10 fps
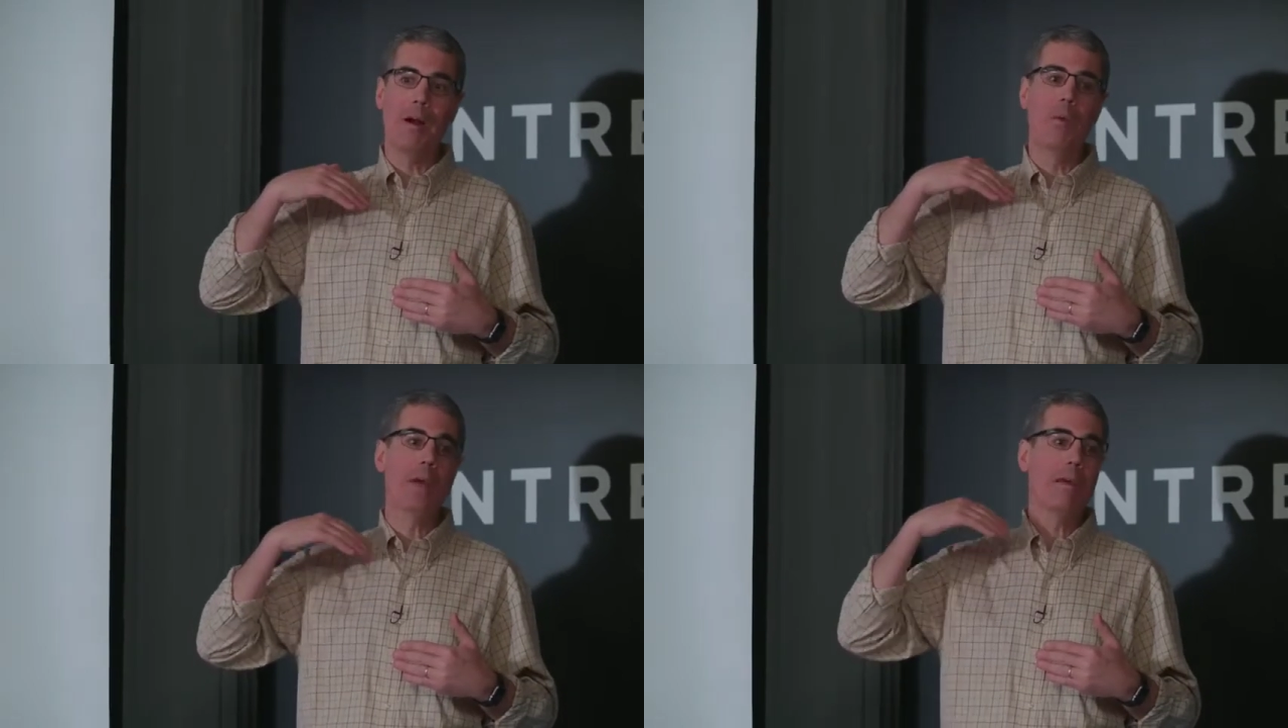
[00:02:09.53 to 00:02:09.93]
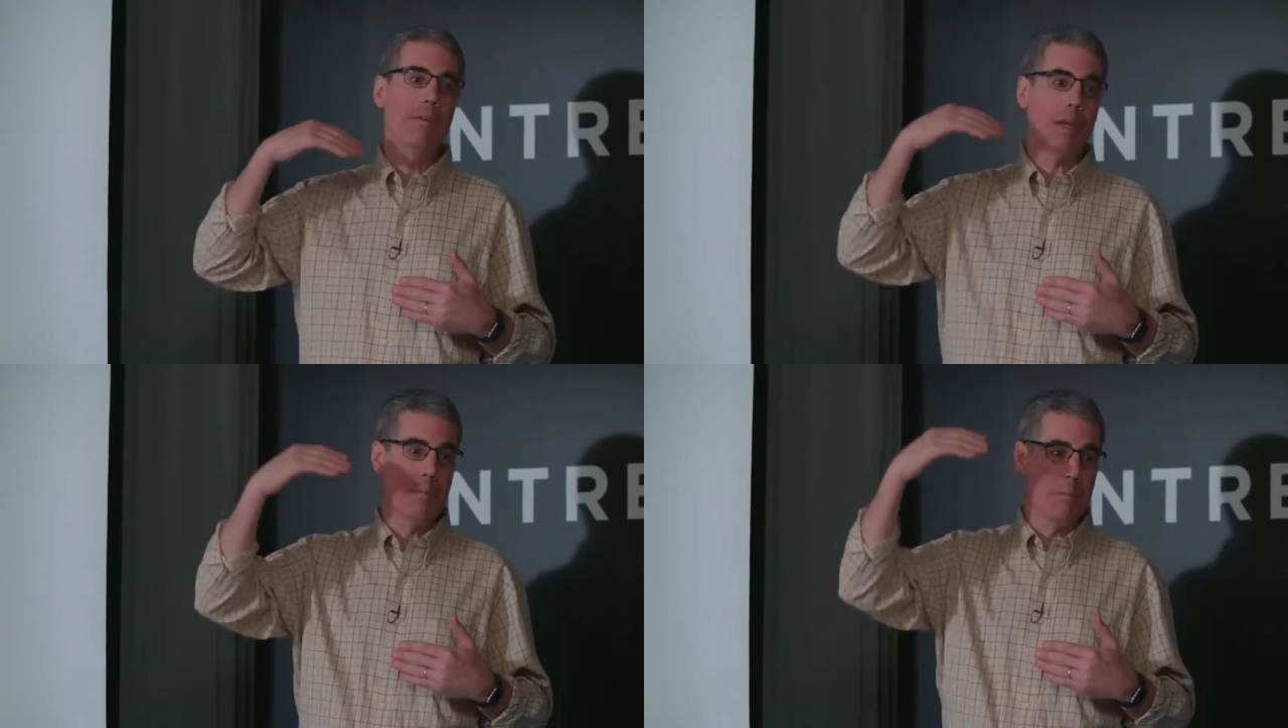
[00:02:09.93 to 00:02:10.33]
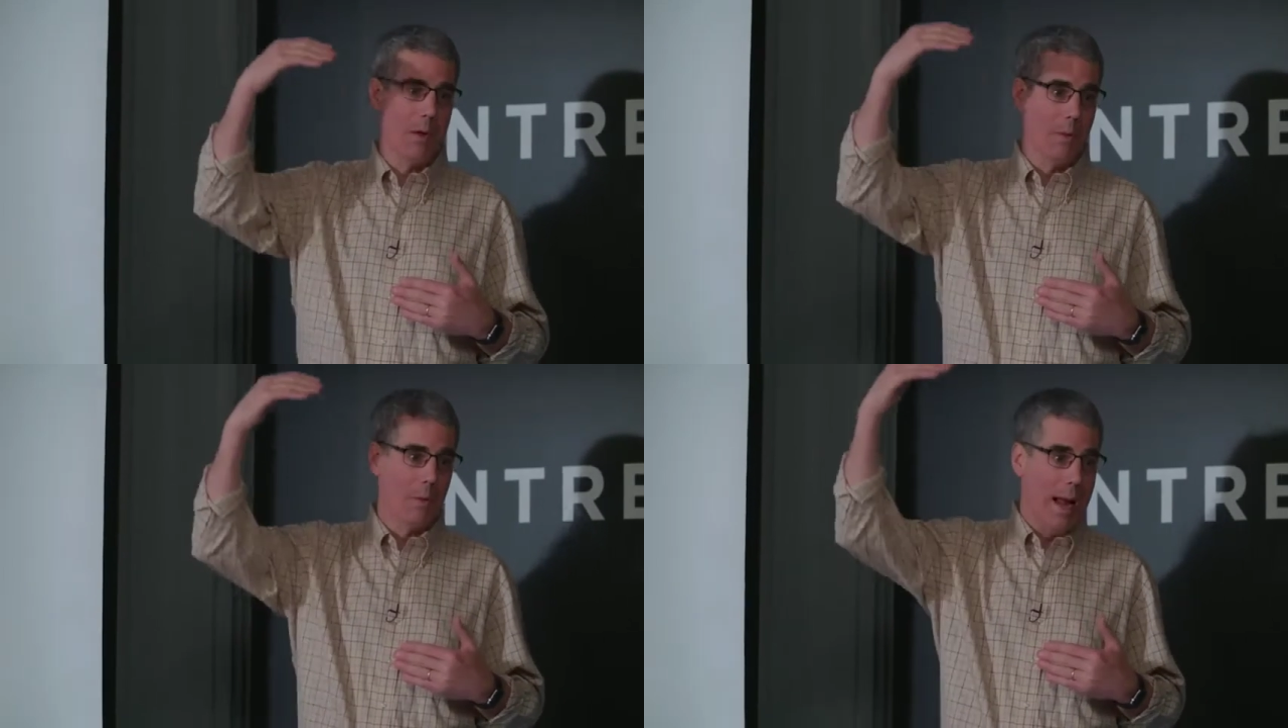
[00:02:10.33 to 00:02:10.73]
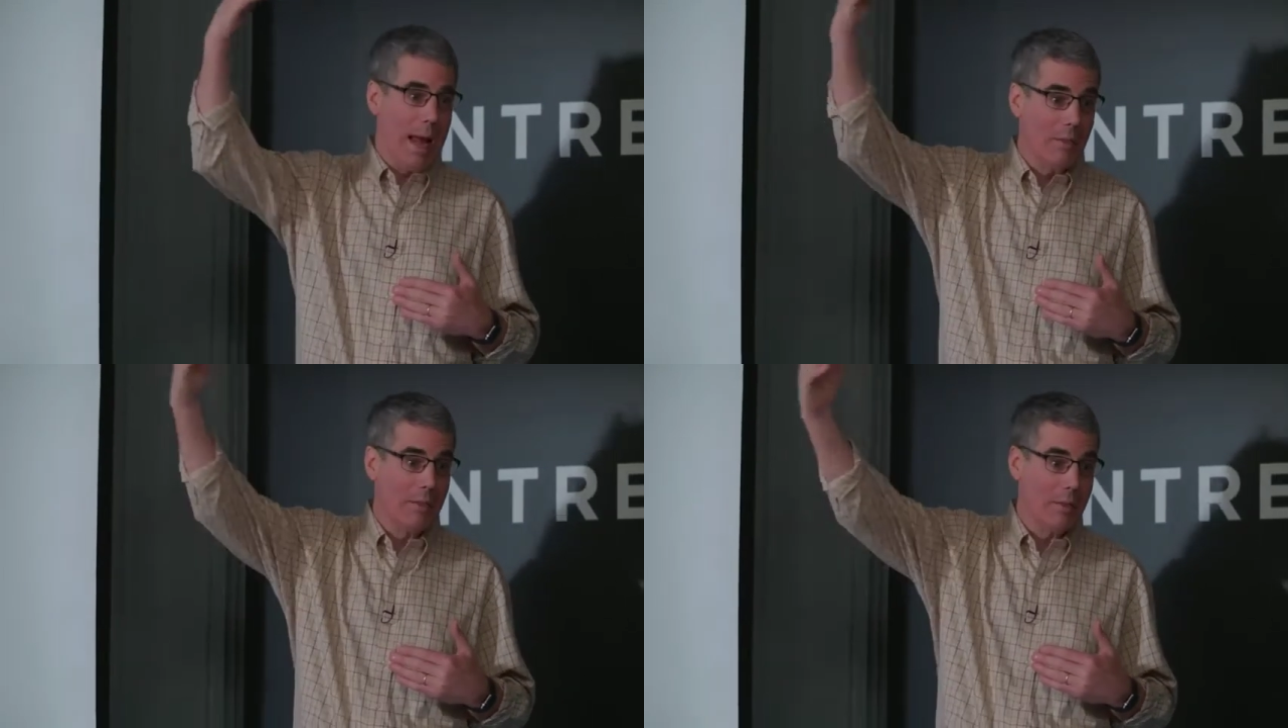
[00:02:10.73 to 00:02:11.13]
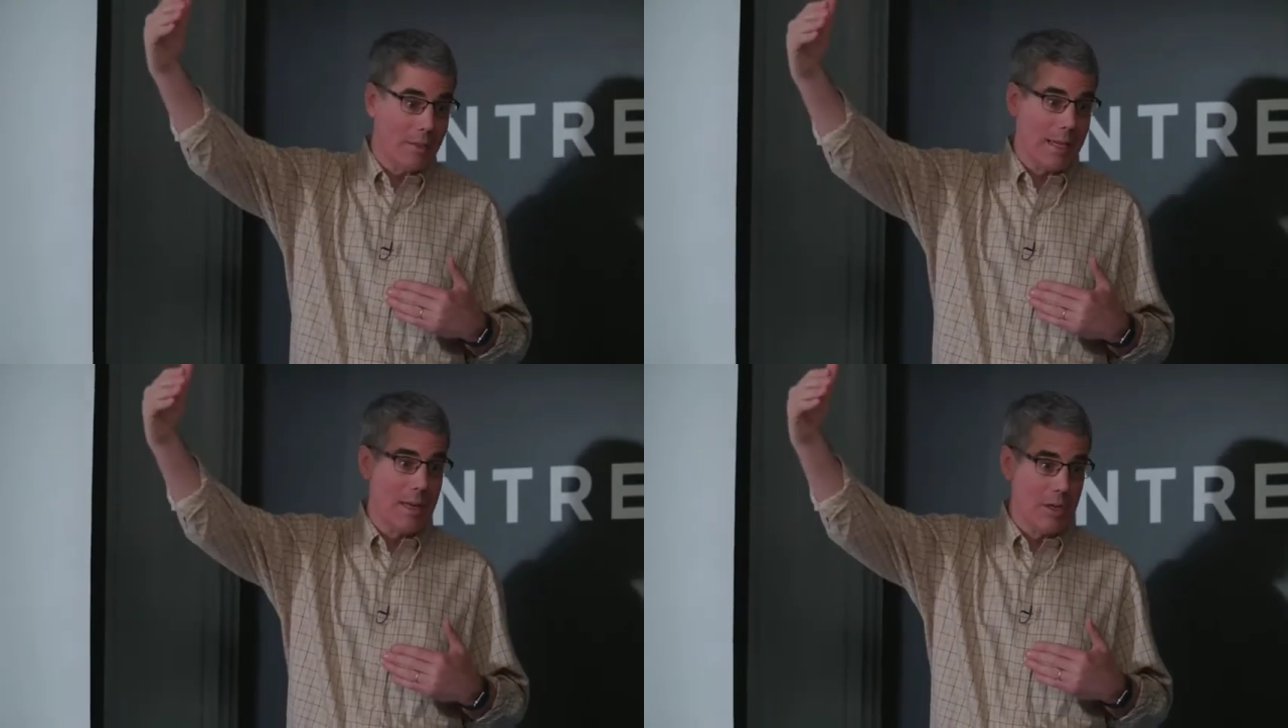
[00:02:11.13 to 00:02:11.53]
are we even going to be around
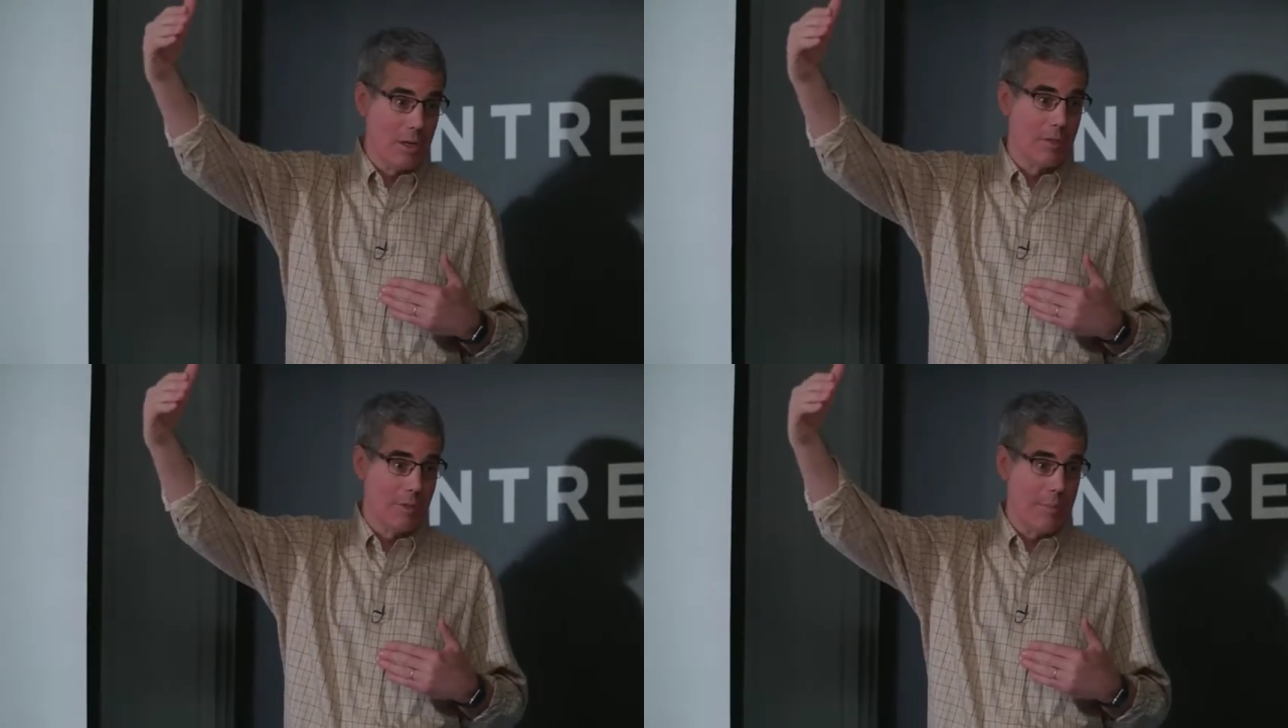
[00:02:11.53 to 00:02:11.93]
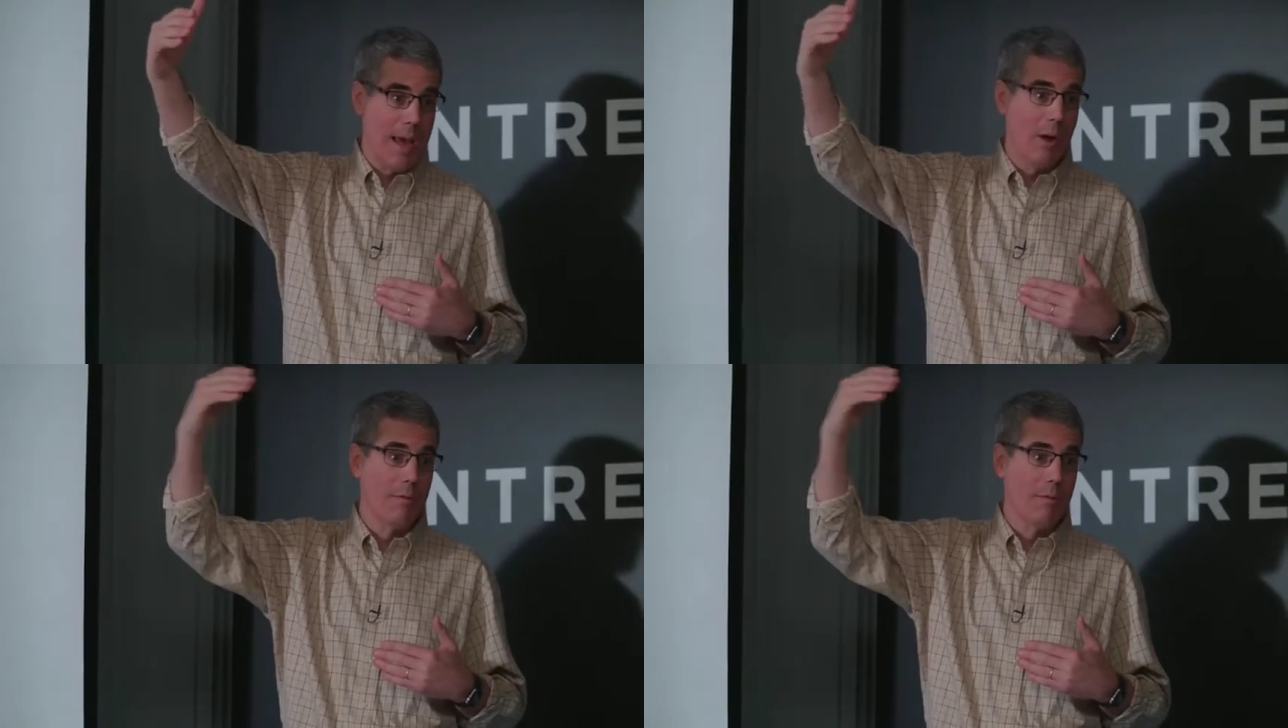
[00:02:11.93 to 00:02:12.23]
10 years from now